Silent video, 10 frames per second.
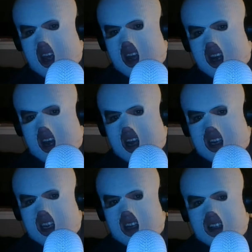and
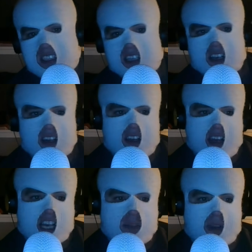idealistic
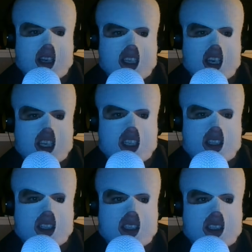
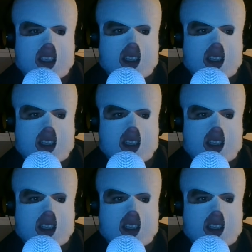expectations.